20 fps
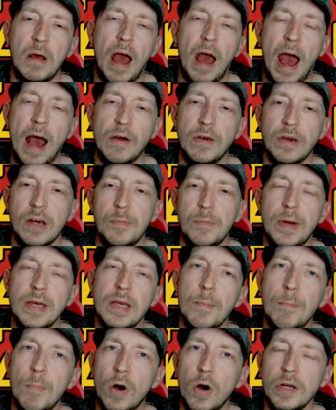how you're going to make
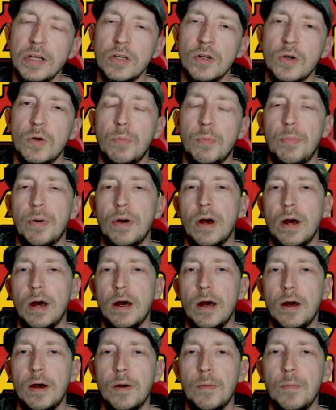your mind up
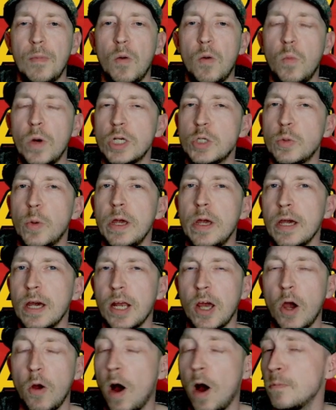on which way you're going to go.